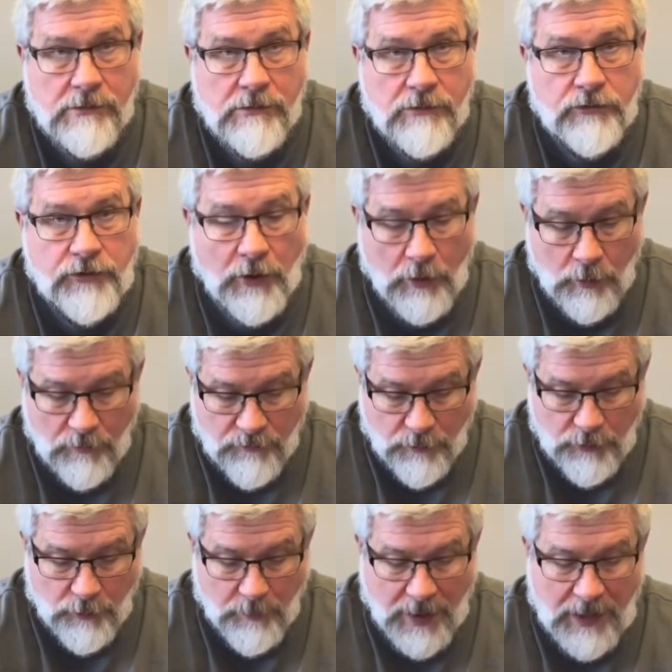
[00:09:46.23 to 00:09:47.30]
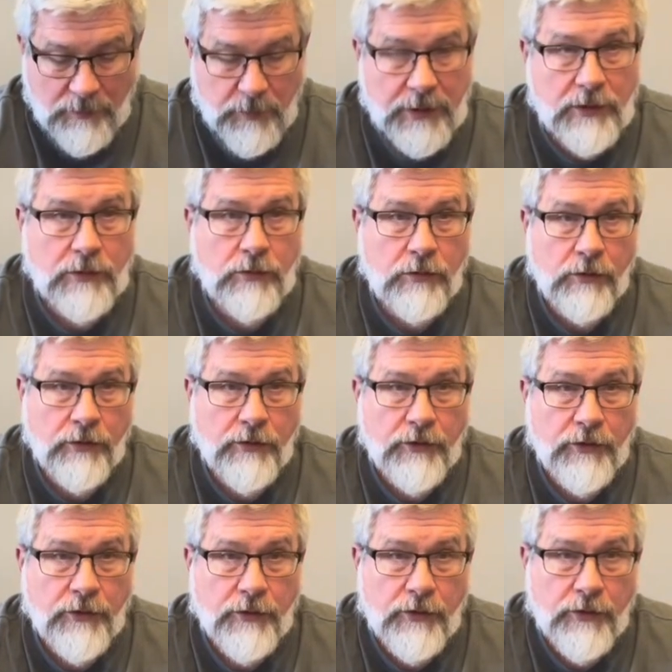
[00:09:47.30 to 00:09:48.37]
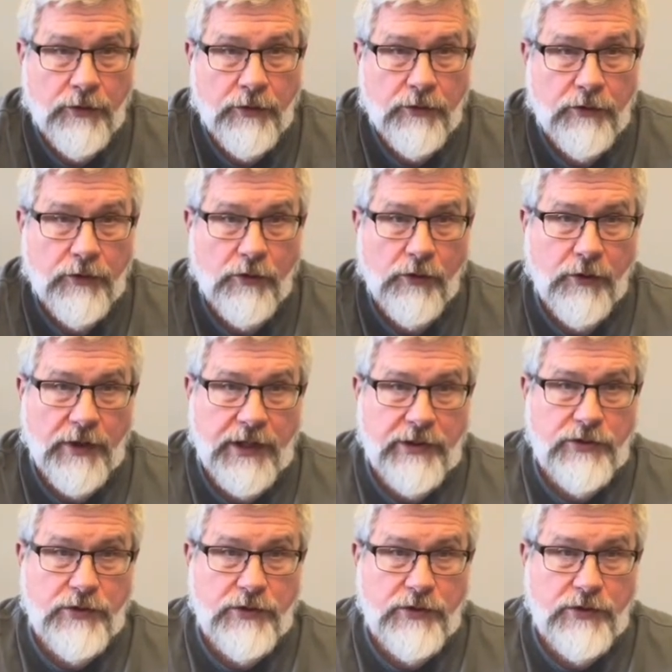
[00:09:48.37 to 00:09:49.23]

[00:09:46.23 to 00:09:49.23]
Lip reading: So for your main meal, you're going to need